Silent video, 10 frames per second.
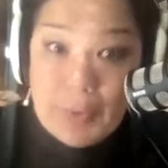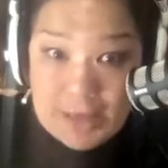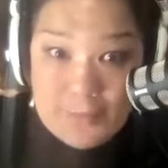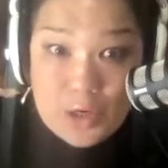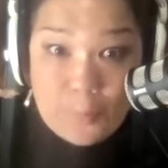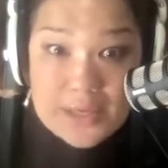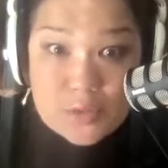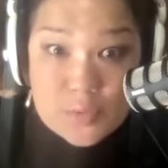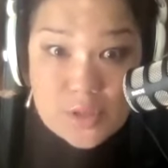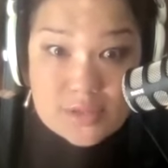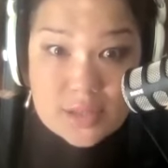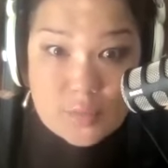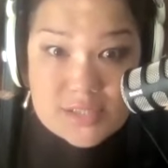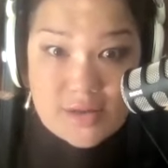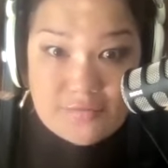But give me your best results,
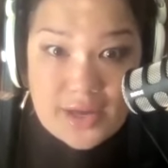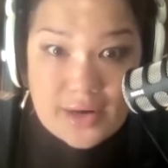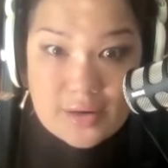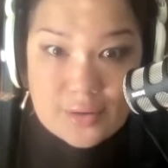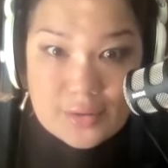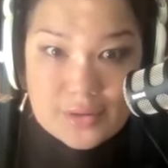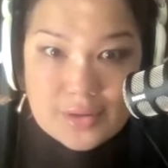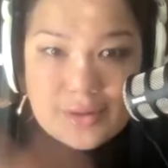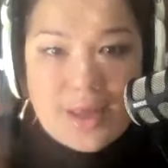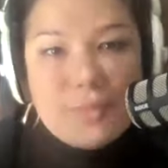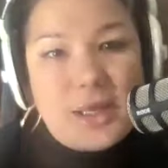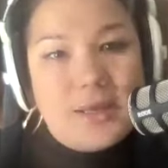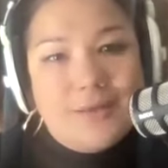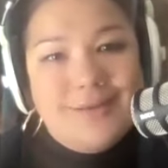otherwise I'll fire you. Come on.